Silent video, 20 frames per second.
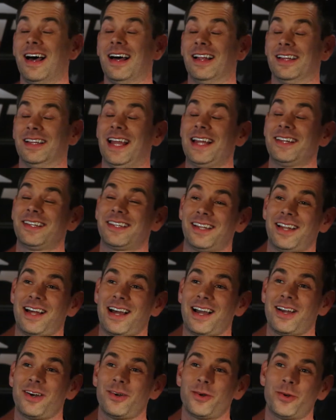Lance
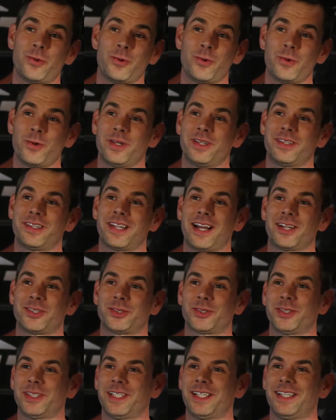Lyle, who is
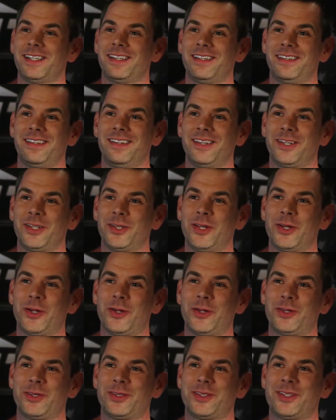actually the
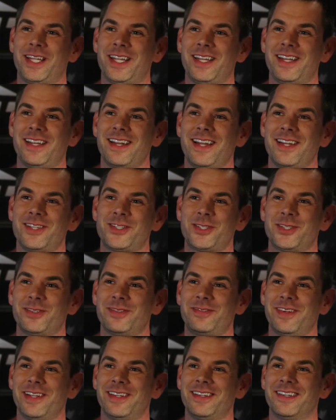TD Nation
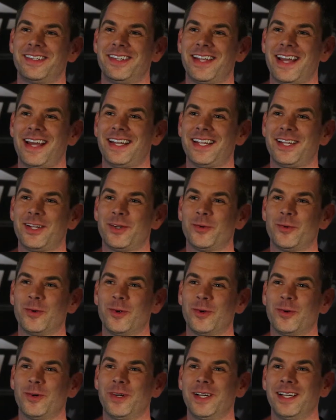Fitness Daddy
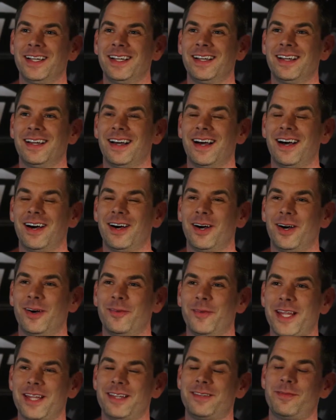guru,
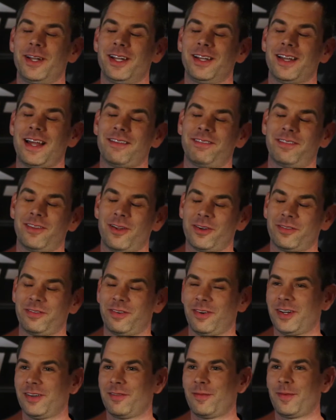he's been a lifelong
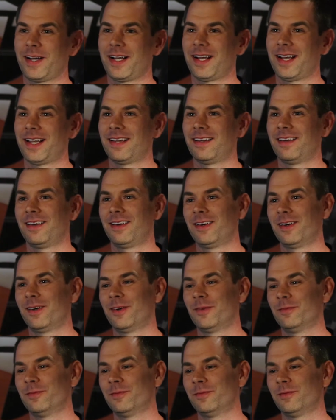friend of mine.
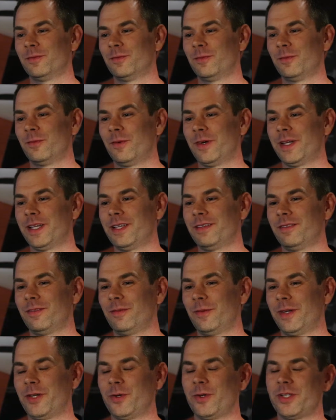We
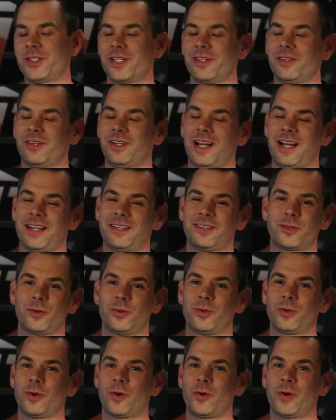knew each other in high school
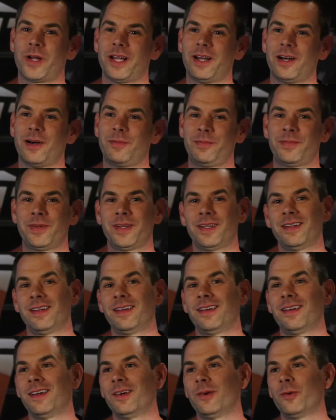growing up,
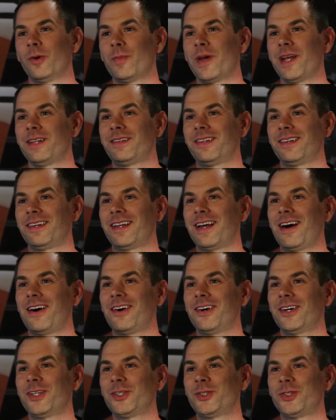roommates in
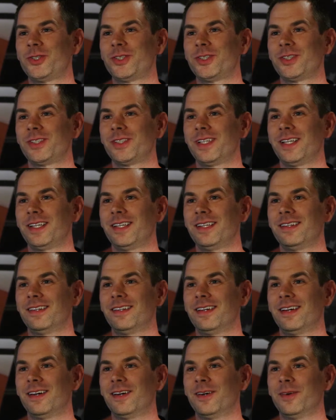college, and
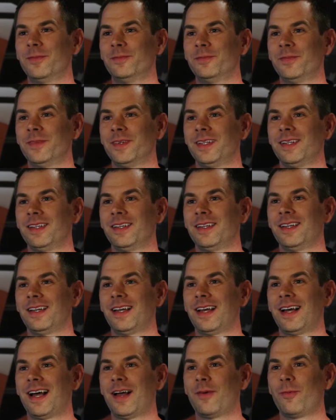
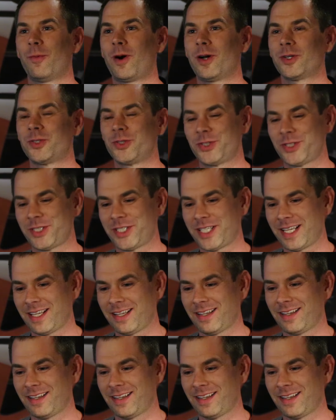I watched